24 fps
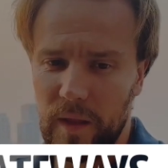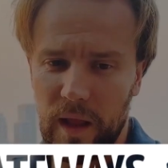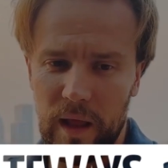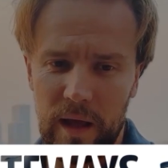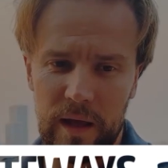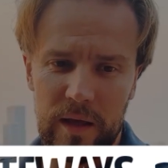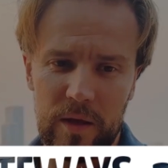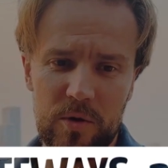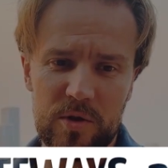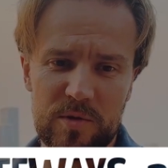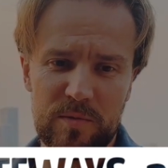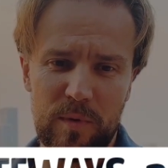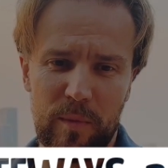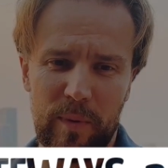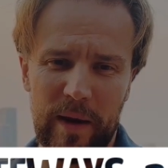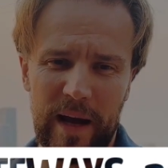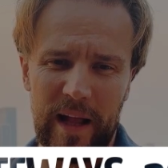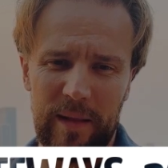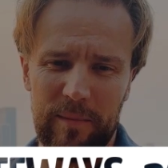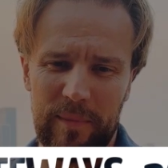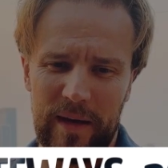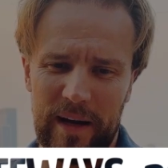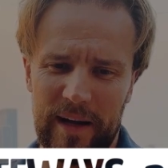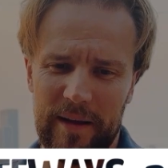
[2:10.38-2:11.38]
use
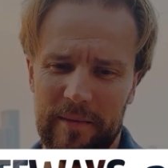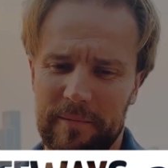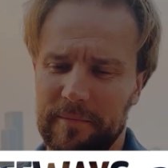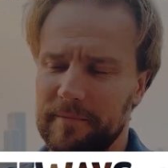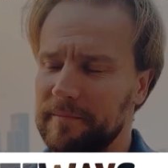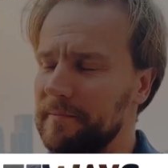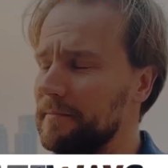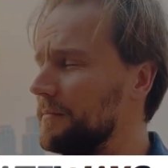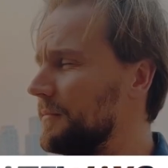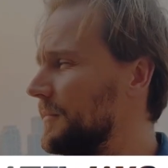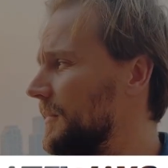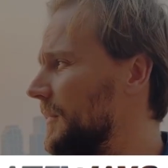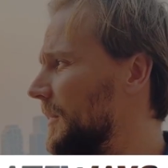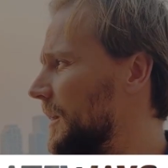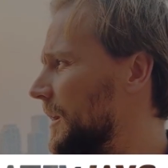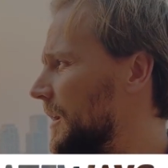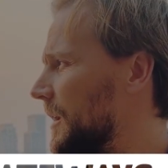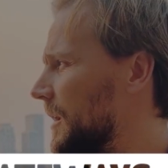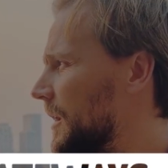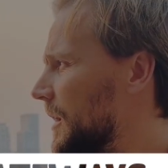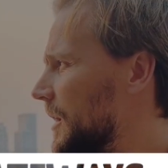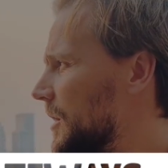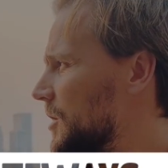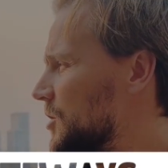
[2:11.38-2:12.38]
mobile money
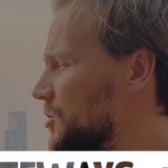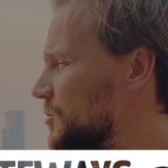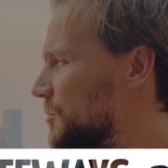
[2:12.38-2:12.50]
to